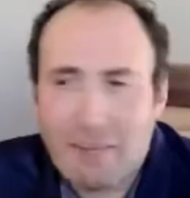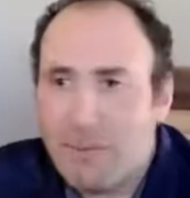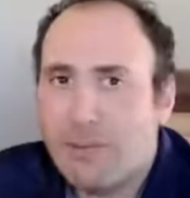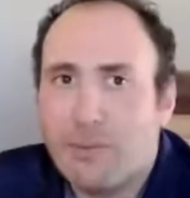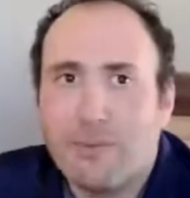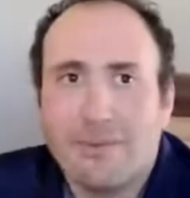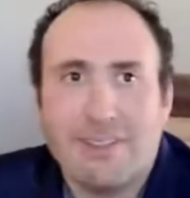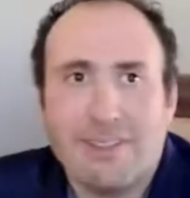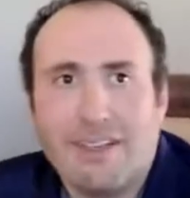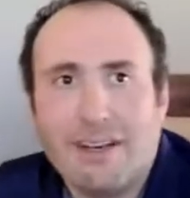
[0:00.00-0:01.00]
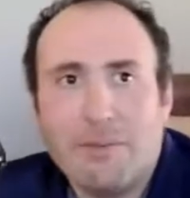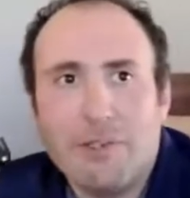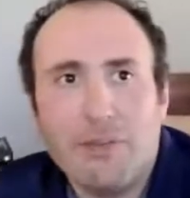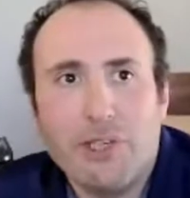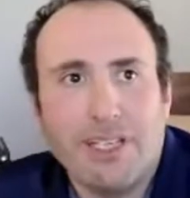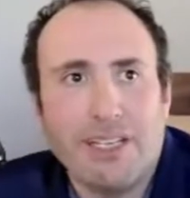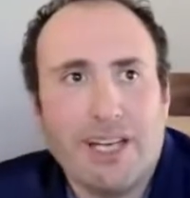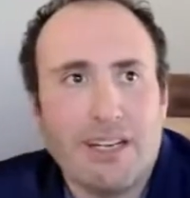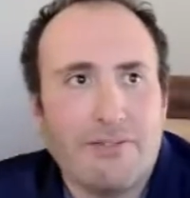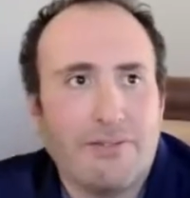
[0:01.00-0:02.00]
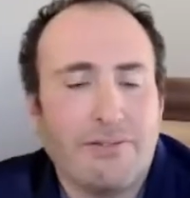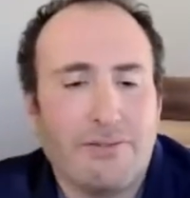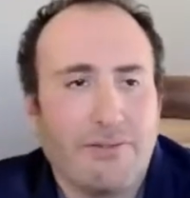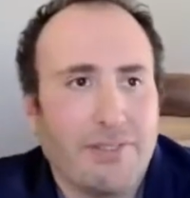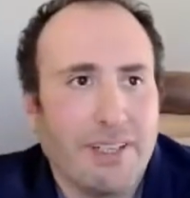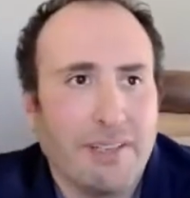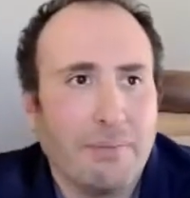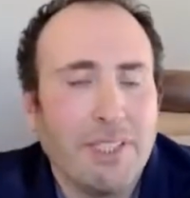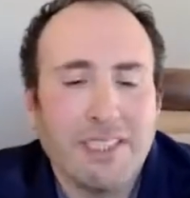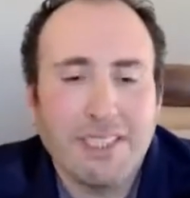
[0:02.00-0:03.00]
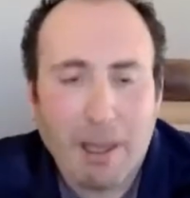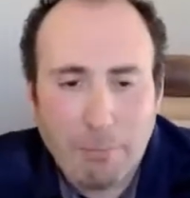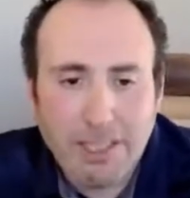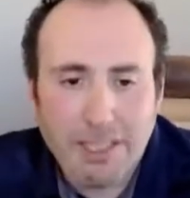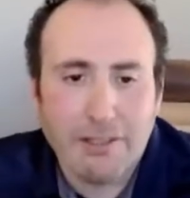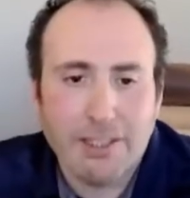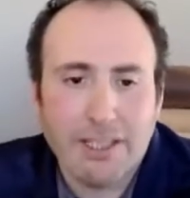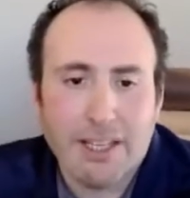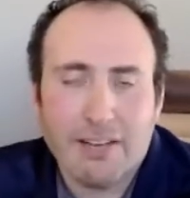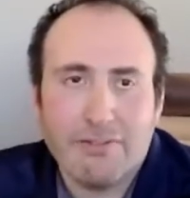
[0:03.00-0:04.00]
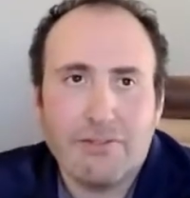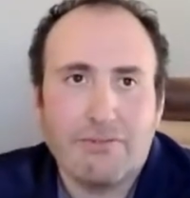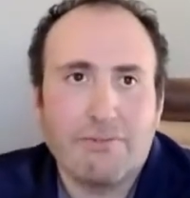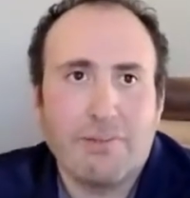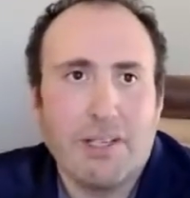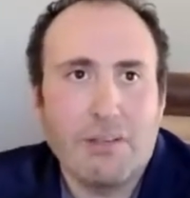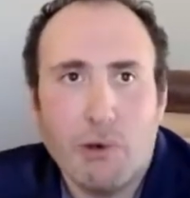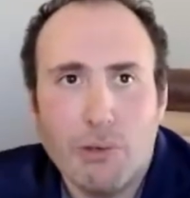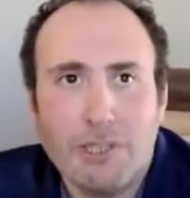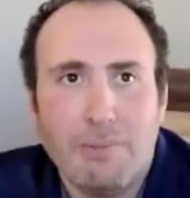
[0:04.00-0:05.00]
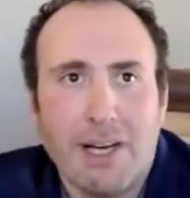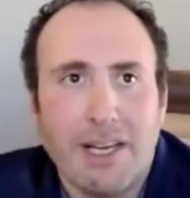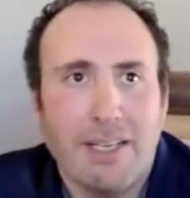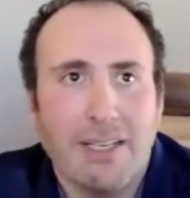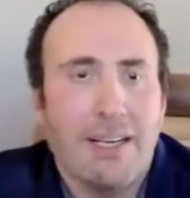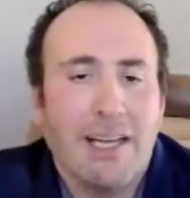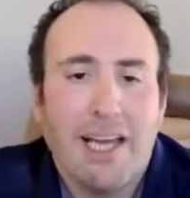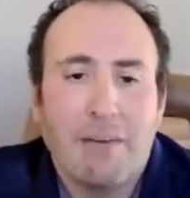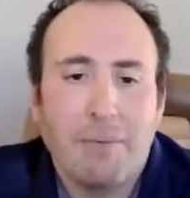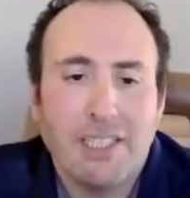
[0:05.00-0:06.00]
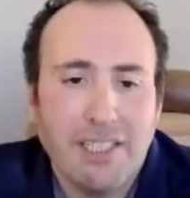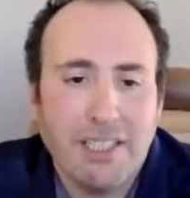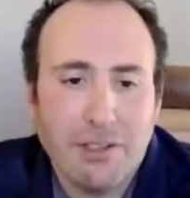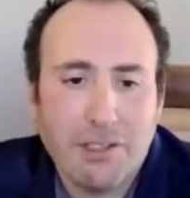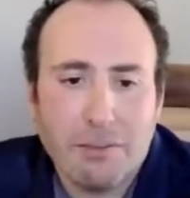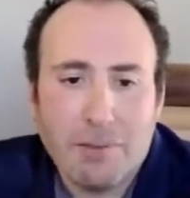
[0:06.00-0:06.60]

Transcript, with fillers: I've been, you know, I've been reading a lot of, been stumbling on a lot of quotes by Epictetus or